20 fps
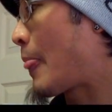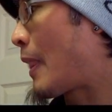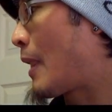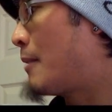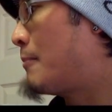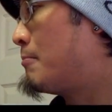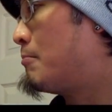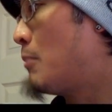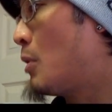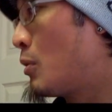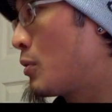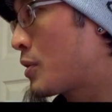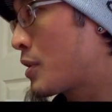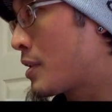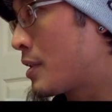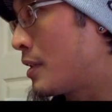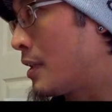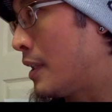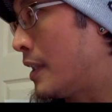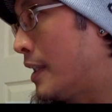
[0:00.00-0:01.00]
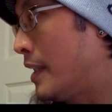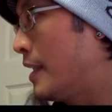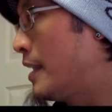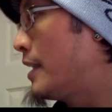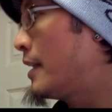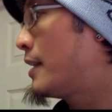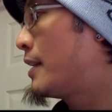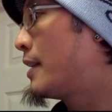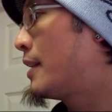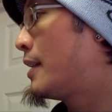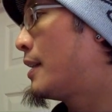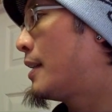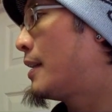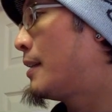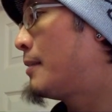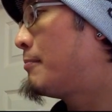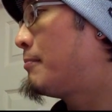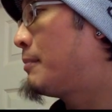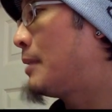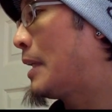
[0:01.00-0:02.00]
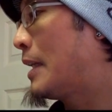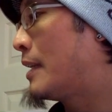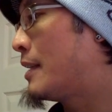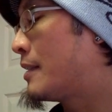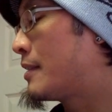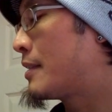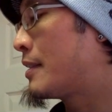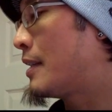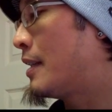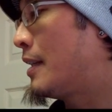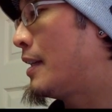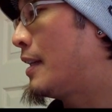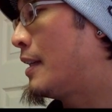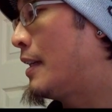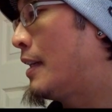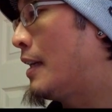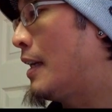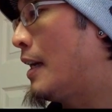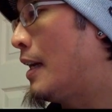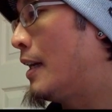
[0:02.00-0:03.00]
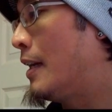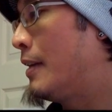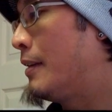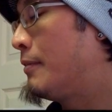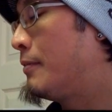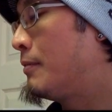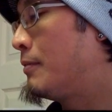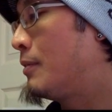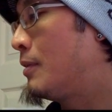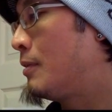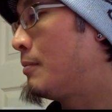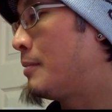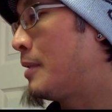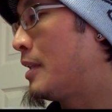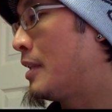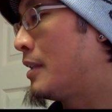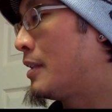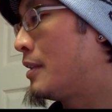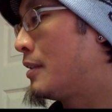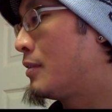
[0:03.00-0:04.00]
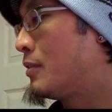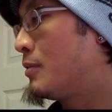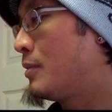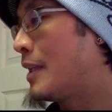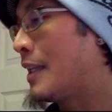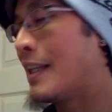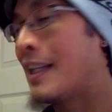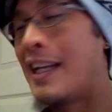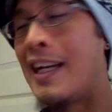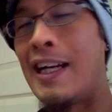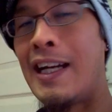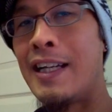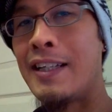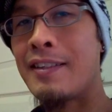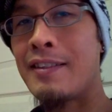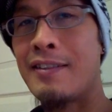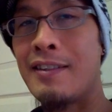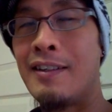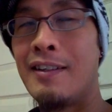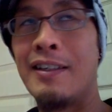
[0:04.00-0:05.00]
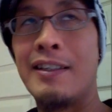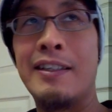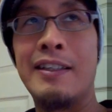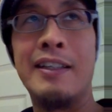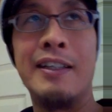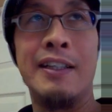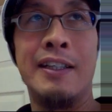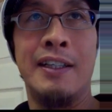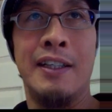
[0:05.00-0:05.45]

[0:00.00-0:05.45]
mostly because I will be doing that on